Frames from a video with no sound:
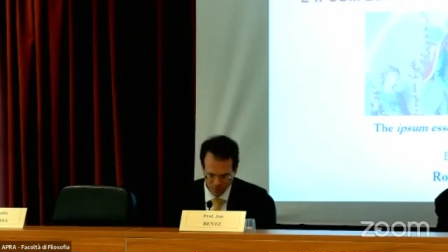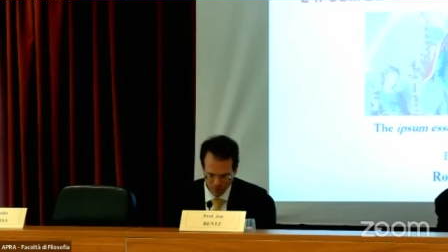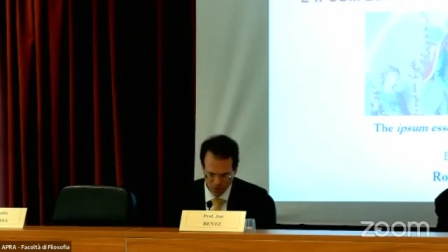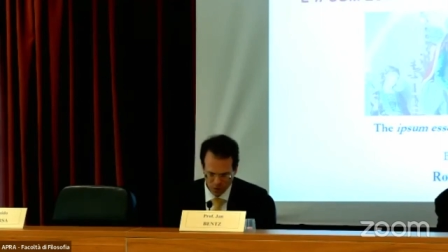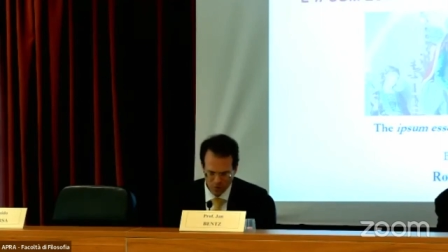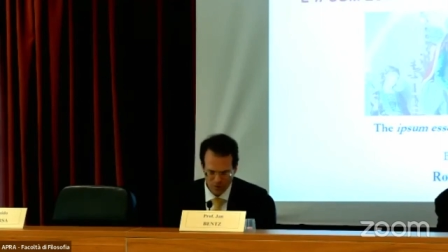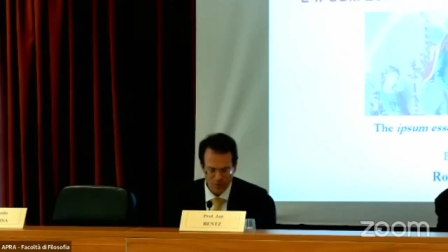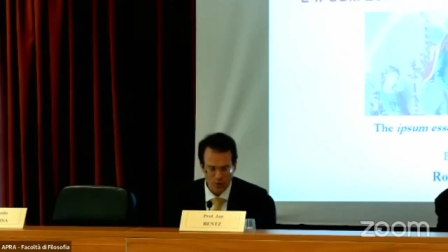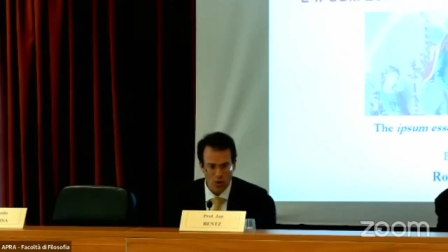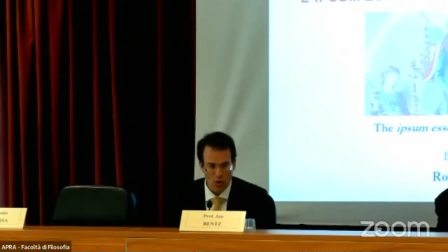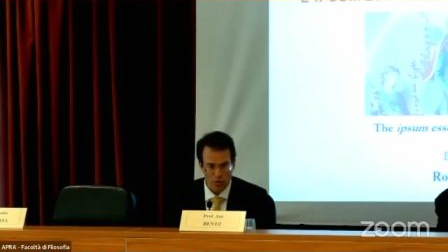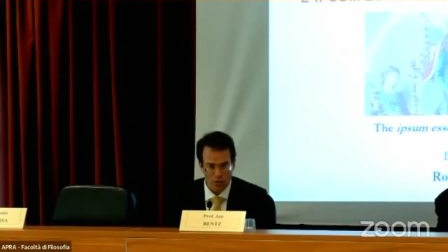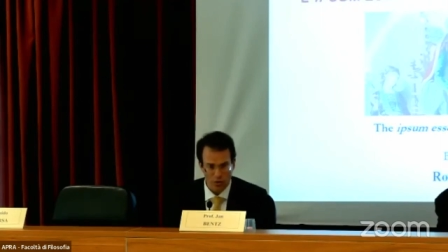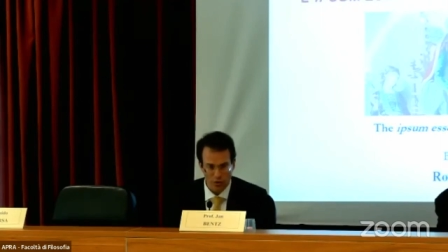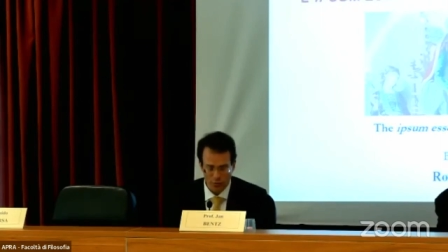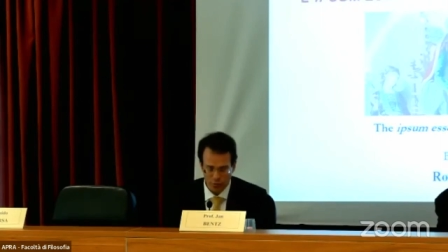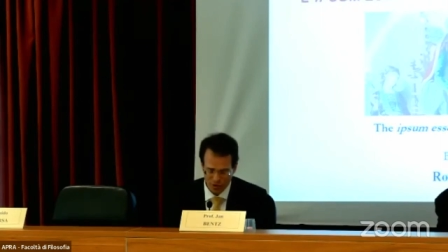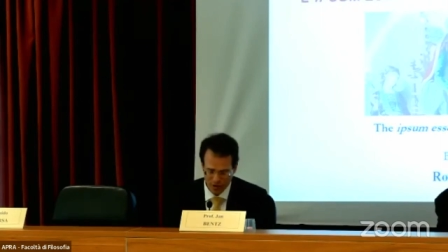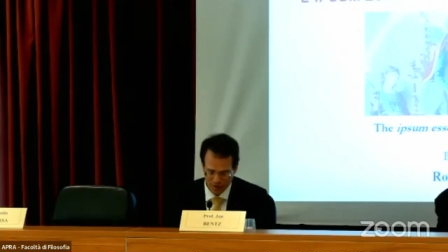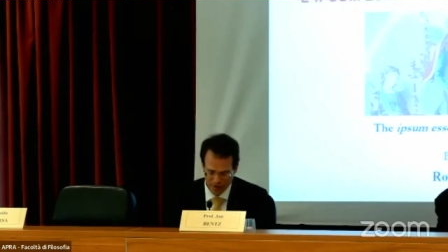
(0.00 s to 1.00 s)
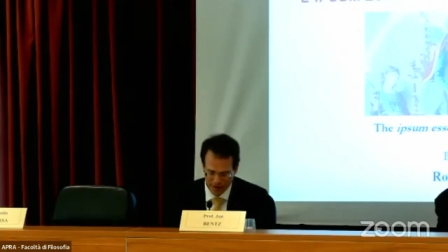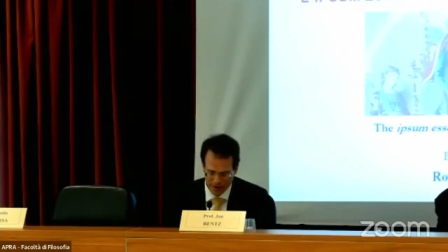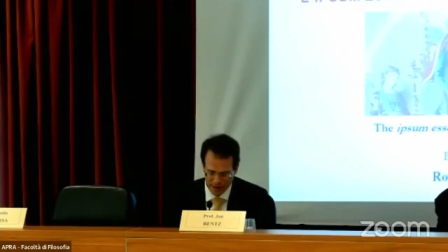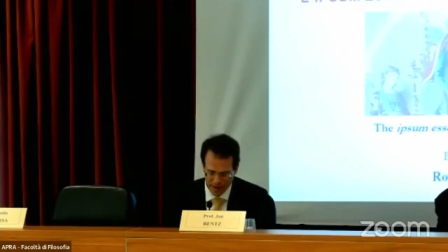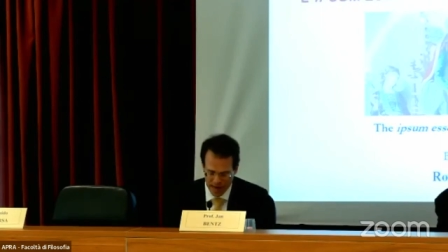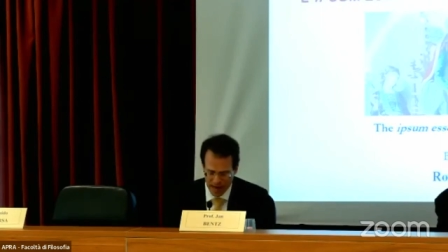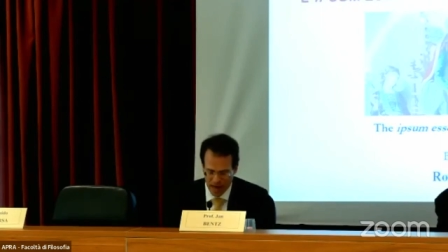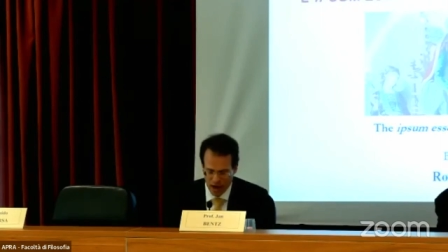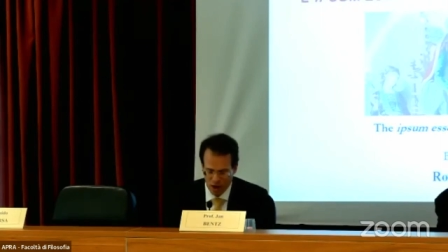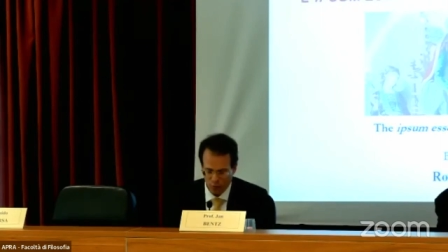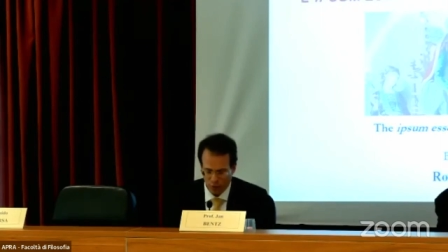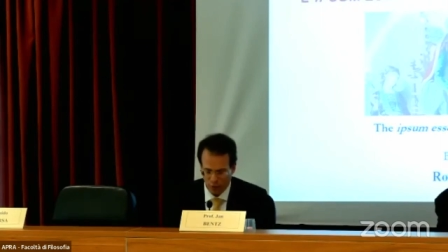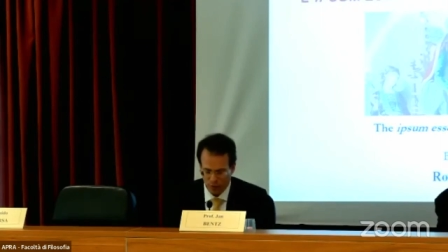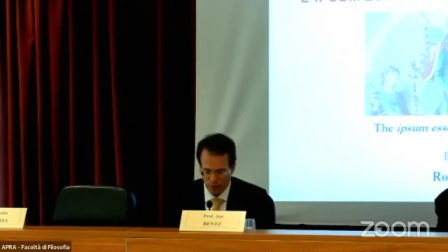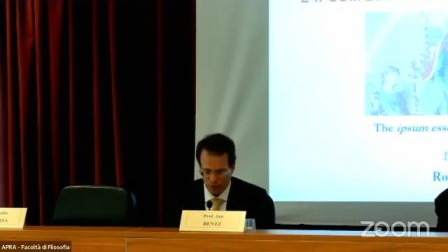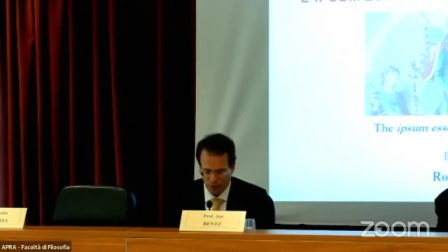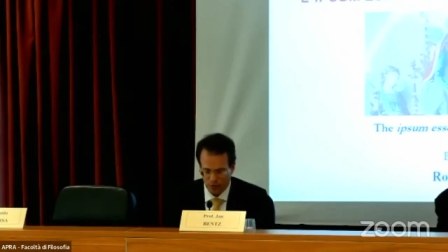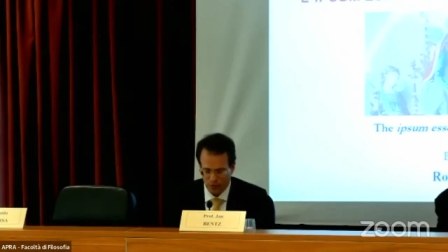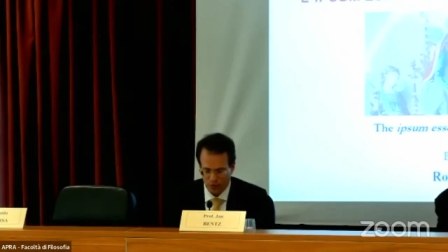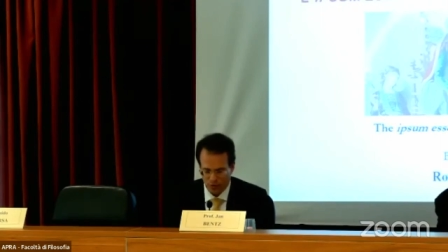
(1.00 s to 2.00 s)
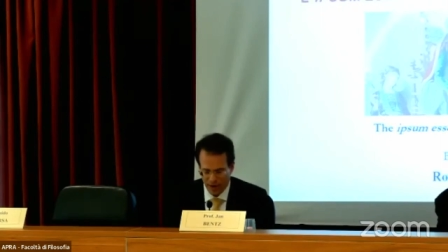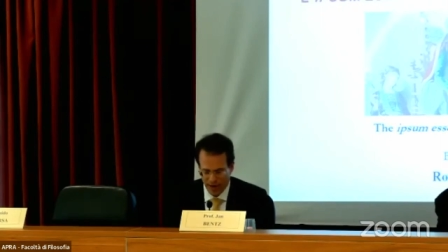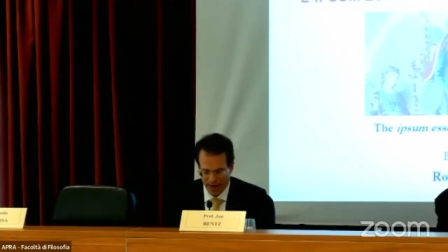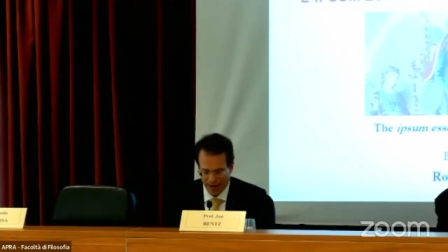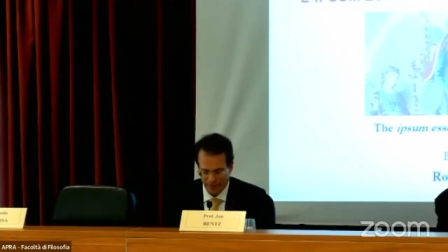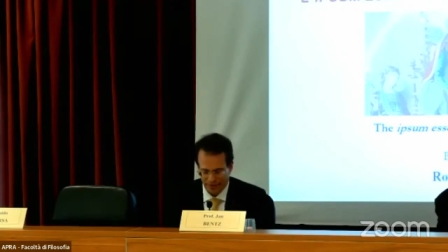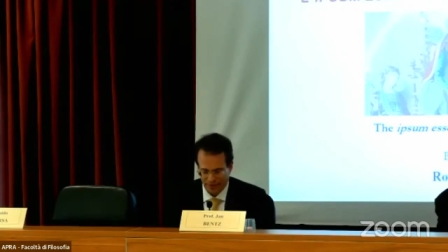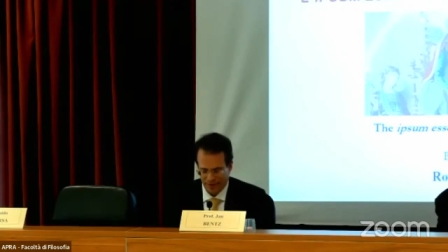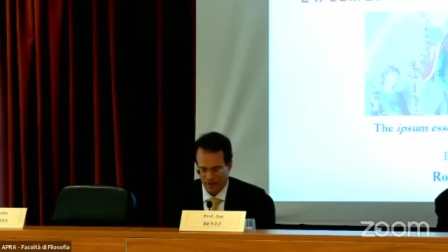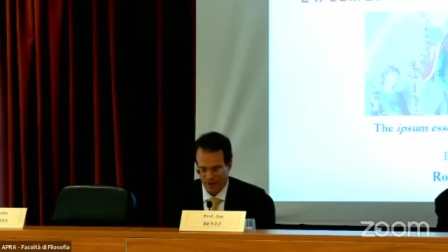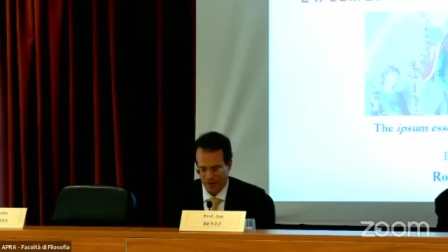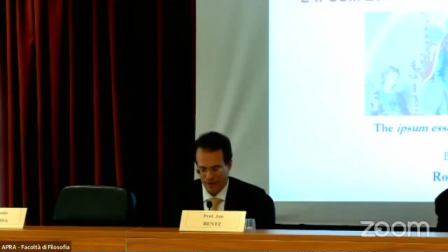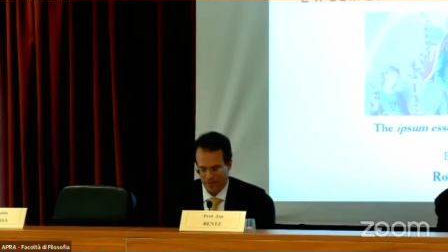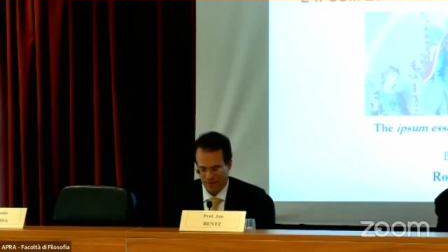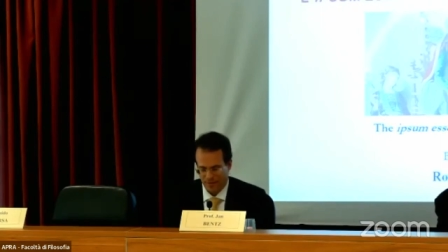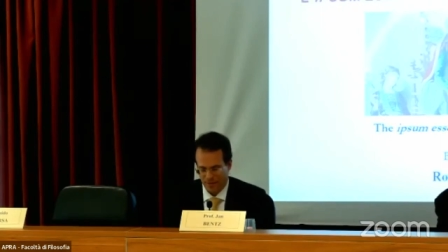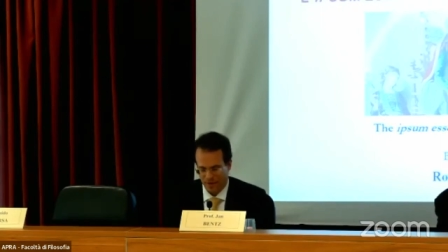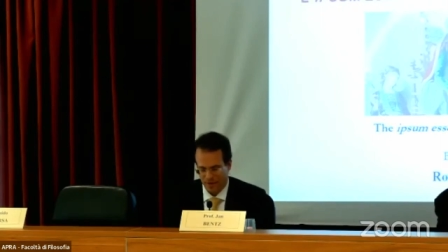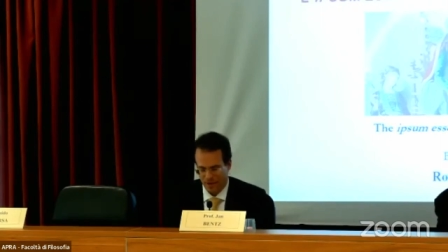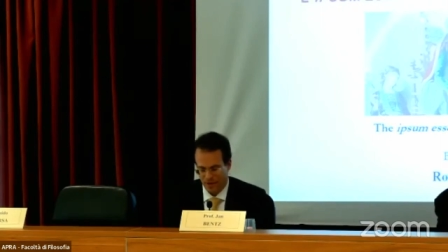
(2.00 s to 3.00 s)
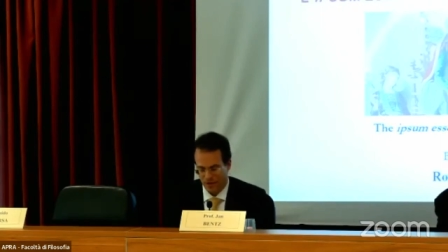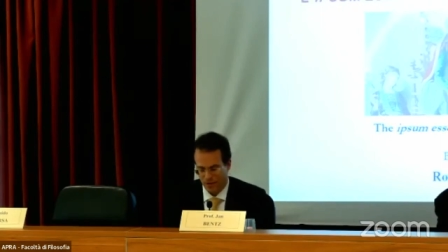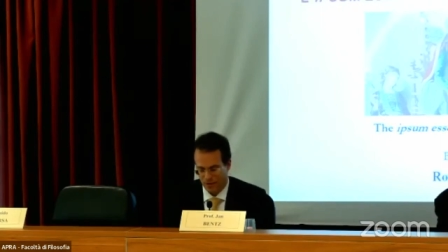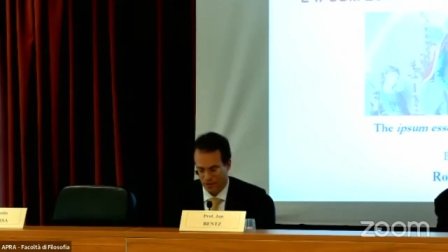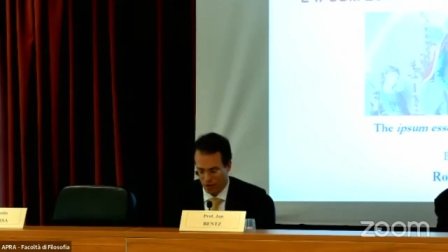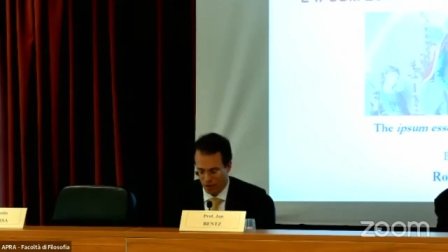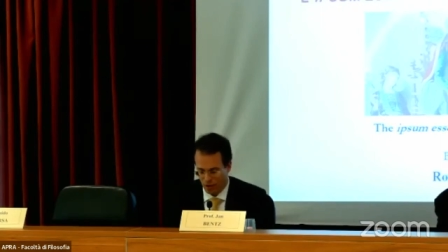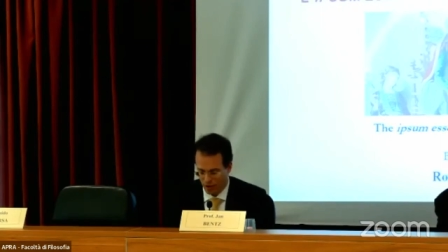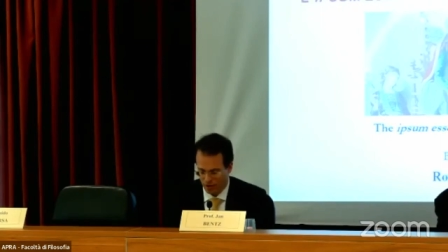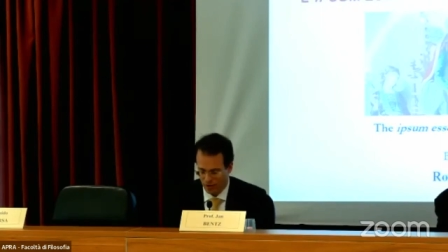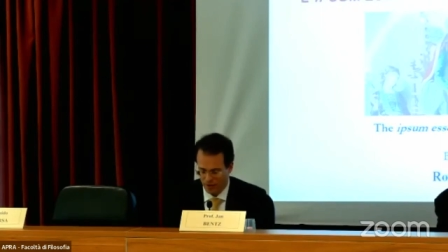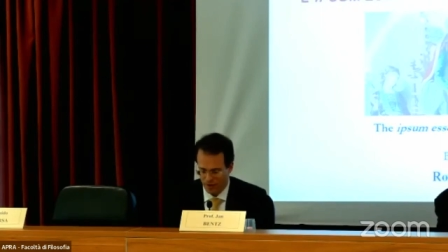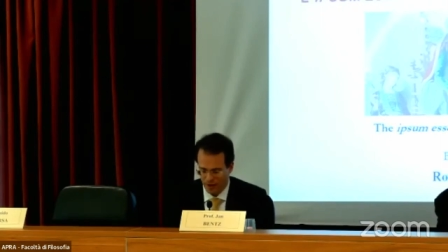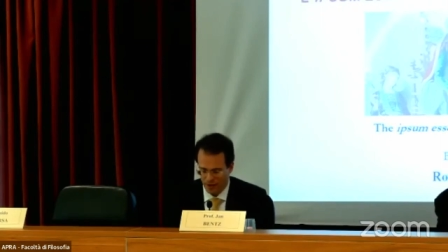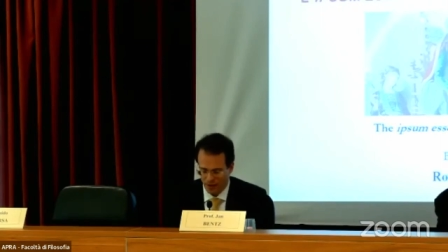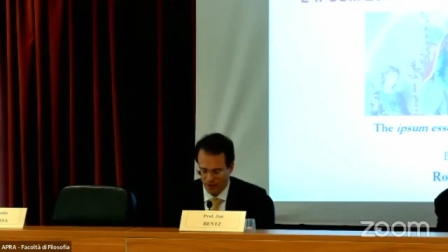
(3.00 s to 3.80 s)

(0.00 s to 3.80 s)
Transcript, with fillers: So in the conclusion then, we will draft um, the historical